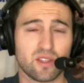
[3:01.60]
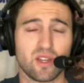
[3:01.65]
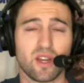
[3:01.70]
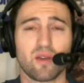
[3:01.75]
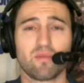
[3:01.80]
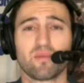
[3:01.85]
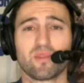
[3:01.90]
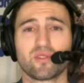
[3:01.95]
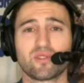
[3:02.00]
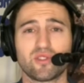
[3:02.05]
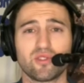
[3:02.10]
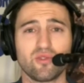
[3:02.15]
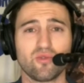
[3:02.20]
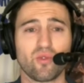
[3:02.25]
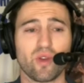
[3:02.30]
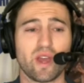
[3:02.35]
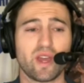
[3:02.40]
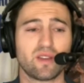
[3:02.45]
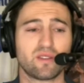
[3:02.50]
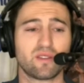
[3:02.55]
the number two
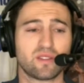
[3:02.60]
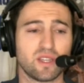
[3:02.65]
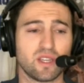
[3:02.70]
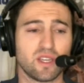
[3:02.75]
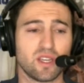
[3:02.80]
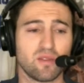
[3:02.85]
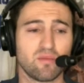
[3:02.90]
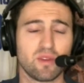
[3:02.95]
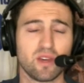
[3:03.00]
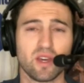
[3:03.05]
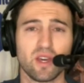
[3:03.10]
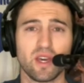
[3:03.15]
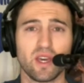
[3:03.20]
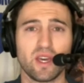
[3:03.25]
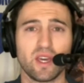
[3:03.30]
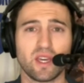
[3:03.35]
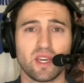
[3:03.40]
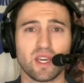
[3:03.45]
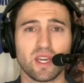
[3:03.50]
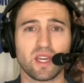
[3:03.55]
ranked team
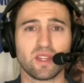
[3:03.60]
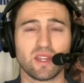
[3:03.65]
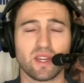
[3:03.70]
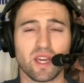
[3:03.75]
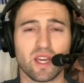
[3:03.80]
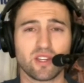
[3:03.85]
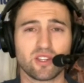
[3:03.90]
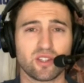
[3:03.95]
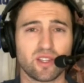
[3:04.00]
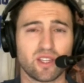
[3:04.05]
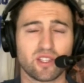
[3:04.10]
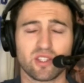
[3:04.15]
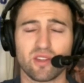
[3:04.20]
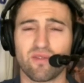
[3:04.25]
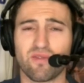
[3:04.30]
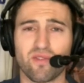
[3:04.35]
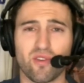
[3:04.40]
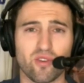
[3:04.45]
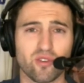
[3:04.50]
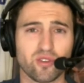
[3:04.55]
in the nation. That's the
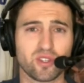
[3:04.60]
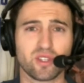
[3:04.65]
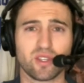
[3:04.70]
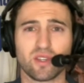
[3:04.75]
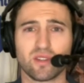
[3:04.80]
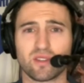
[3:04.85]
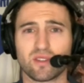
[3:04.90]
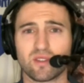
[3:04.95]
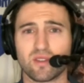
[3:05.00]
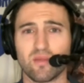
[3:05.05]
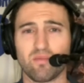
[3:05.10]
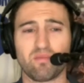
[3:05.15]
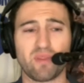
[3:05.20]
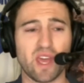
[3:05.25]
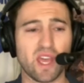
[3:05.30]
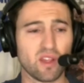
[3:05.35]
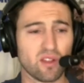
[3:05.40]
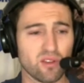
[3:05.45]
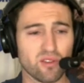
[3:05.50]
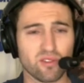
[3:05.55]
first since
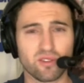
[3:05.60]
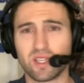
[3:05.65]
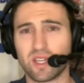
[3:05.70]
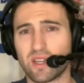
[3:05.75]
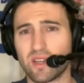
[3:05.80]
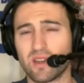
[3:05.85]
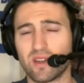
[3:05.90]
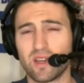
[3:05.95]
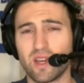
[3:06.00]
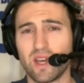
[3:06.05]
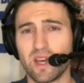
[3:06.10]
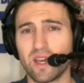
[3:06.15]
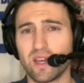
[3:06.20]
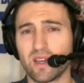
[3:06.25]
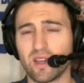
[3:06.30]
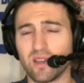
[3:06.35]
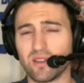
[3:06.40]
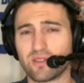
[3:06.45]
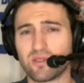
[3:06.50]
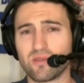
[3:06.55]
Baylor did it
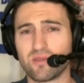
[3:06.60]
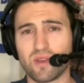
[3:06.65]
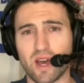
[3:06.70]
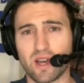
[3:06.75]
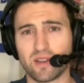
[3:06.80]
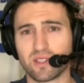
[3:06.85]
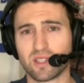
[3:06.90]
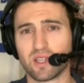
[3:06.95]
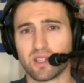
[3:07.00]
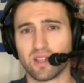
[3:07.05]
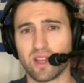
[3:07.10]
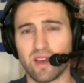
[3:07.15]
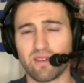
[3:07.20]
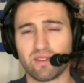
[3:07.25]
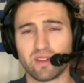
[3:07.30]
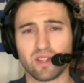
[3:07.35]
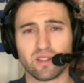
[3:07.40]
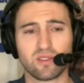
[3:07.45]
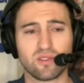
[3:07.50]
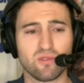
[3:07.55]
in two thousand eleven
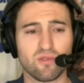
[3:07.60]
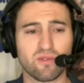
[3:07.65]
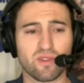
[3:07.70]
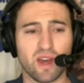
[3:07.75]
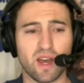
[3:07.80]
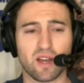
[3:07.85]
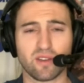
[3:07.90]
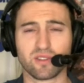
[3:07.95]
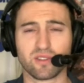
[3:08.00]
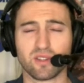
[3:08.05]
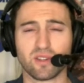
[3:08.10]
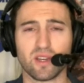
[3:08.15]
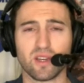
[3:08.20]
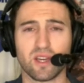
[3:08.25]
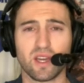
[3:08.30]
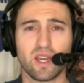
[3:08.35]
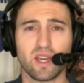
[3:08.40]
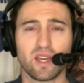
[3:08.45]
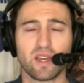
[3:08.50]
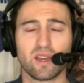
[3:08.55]
and two thousand
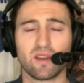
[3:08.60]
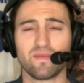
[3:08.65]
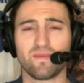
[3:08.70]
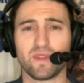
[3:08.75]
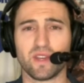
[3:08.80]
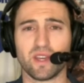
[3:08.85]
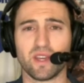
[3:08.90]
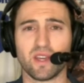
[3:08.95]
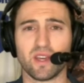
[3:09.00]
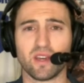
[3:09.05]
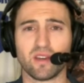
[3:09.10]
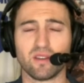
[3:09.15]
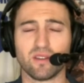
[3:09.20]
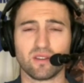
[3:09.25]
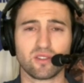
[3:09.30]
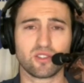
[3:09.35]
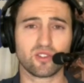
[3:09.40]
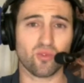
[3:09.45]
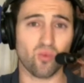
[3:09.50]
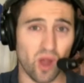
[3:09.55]

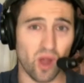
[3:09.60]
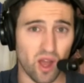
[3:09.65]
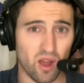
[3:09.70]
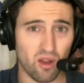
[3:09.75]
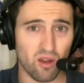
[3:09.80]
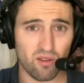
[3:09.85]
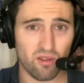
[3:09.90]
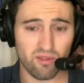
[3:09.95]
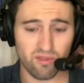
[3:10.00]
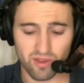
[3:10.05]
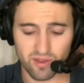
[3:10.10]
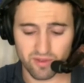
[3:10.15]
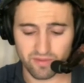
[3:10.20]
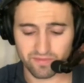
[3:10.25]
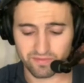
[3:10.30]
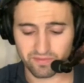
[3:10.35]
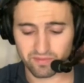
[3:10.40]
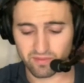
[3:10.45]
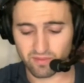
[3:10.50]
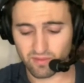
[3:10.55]
twelve.
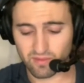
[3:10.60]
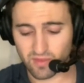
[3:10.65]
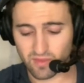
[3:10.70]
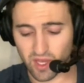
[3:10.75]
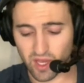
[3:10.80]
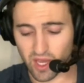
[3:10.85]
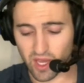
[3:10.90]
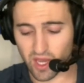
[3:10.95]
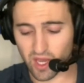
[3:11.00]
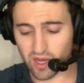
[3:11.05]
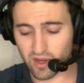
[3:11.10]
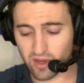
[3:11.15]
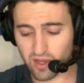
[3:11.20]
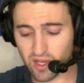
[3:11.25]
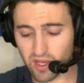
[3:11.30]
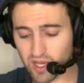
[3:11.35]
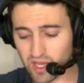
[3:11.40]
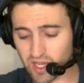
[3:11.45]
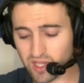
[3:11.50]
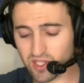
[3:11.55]
And
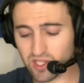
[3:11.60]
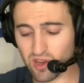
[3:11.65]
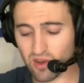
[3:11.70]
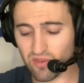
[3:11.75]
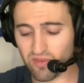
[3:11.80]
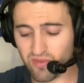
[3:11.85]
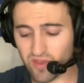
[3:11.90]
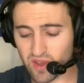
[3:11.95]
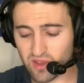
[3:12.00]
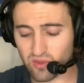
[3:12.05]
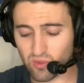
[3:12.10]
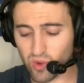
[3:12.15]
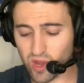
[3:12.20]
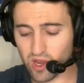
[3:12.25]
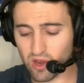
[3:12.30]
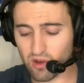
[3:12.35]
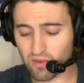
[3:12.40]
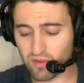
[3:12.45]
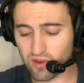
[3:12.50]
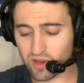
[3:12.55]
it's their fifth win
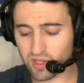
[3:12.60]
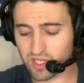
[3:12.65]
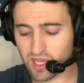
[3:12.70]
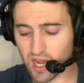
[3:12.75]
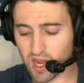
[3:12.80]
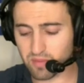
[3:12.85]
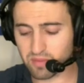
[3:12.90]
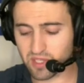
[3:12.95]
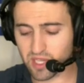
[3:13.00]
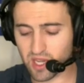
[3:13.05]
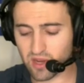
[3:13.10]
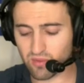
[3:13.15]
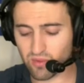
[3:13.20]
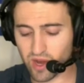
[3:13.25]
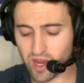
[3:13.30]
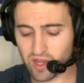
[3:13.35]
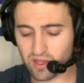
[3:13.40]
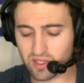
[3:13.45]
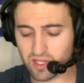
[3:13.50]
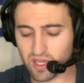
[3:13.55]
over a top ten
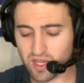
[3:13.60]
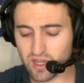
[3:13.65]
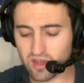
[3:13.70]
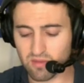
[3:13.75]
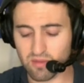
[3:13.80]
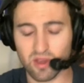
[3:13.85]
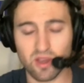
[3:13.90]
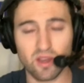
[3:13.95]
ranked team.